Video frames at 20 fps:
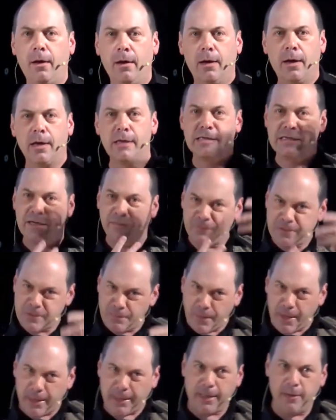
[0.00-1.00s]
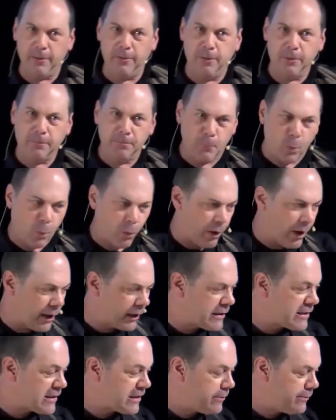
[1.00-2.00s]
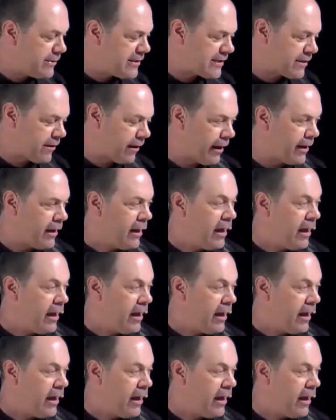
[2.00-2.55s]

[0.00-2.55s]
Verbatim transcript: As if to make it look more like a suicide.